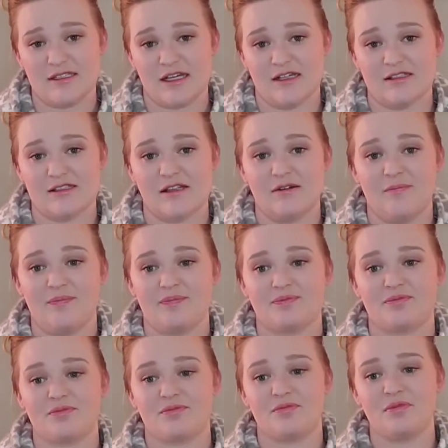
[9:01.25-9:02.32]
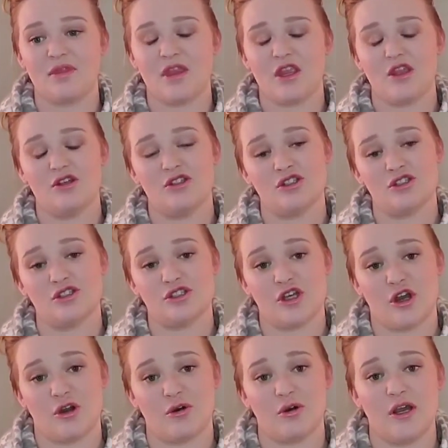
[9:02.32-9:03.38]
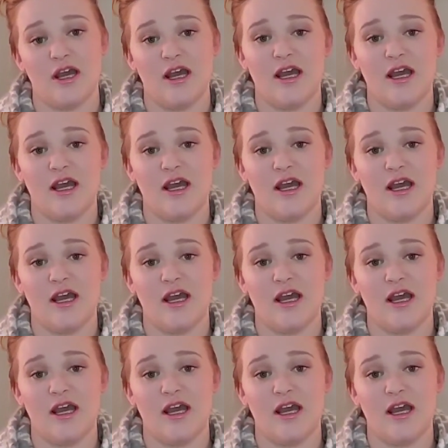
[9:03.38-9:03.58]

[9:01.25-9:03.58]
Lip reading: test. So